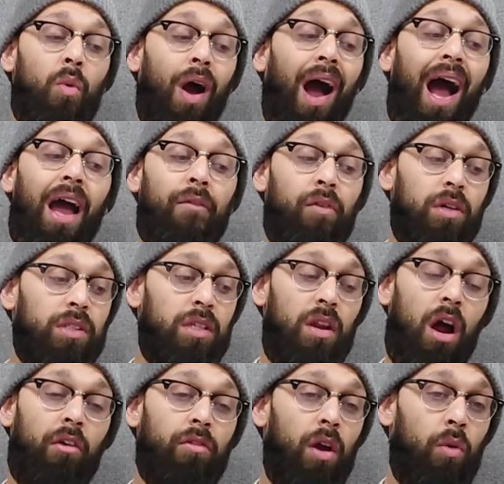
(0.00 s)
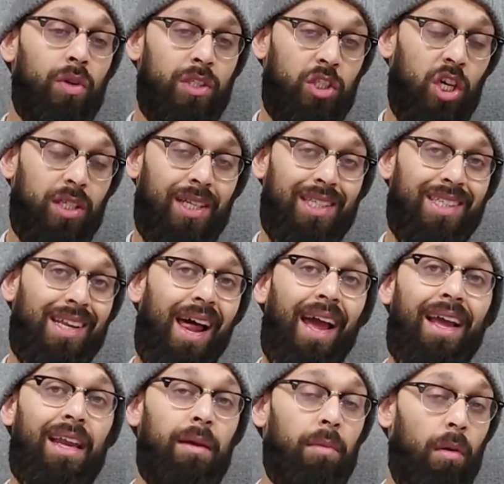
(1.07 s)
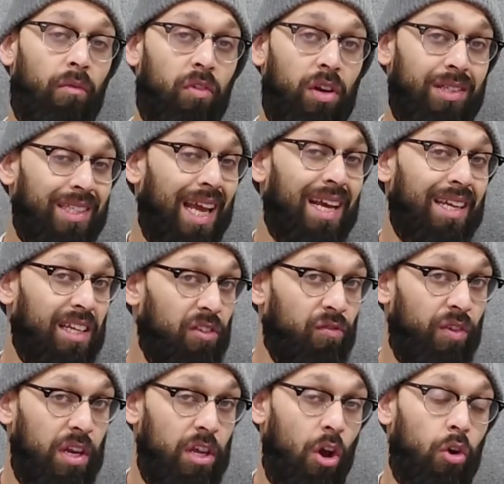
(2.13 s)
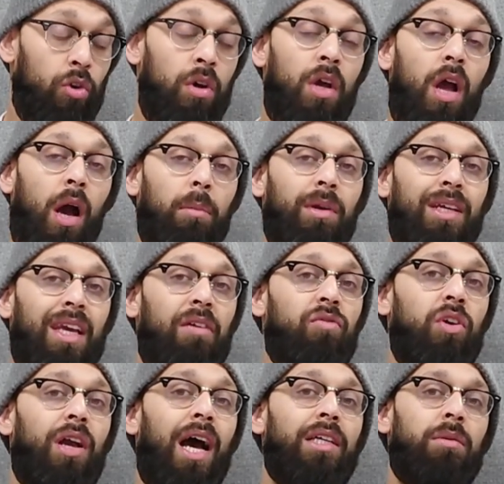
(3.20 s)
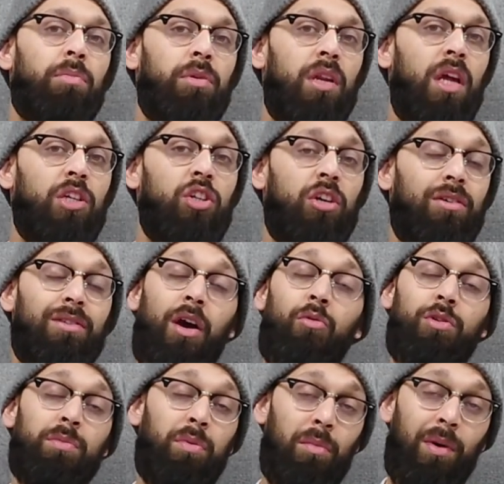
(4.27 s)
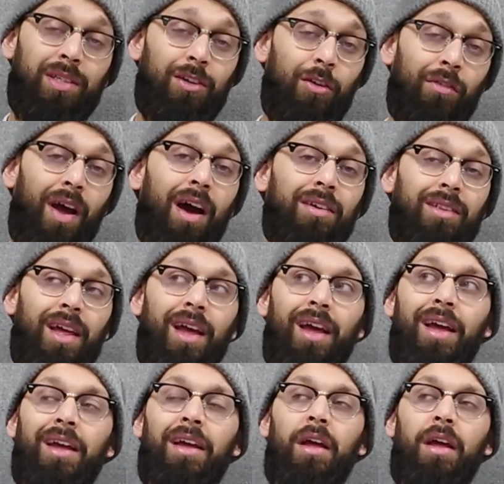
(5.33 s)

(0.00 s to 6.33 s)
where either scenario is just as likely. But for the sake of this video, I'm going to give you guys a prediction because I always put myself out there.